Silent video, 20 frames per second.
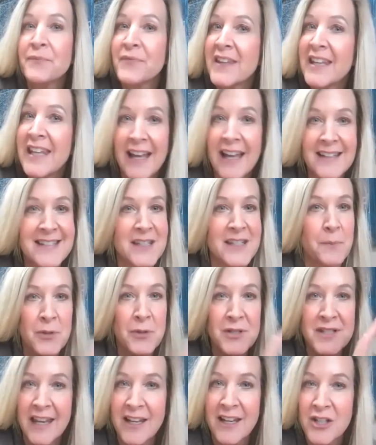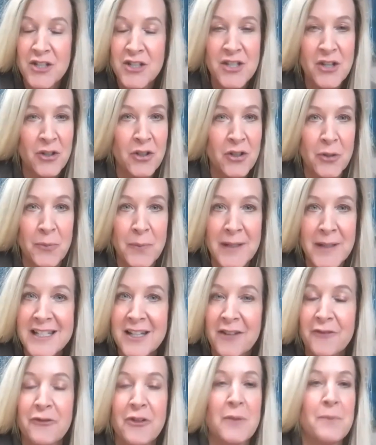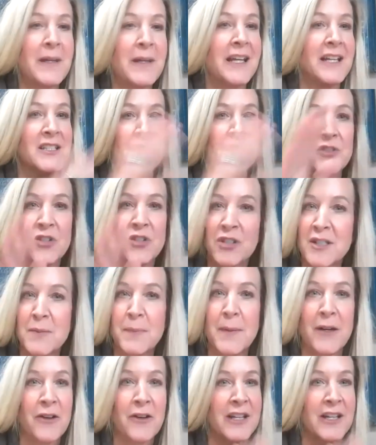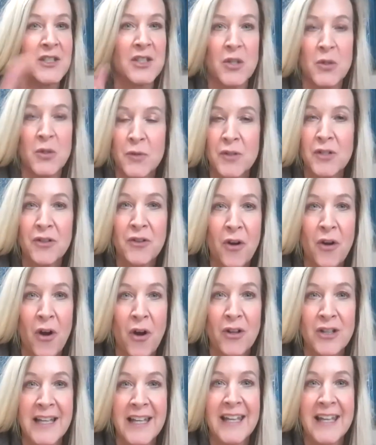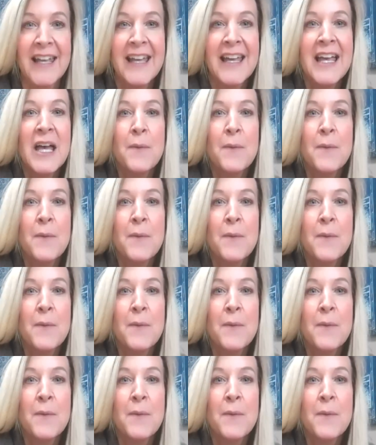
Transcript: Yes, the percentages are a little bit different because of your experience and who you're calling.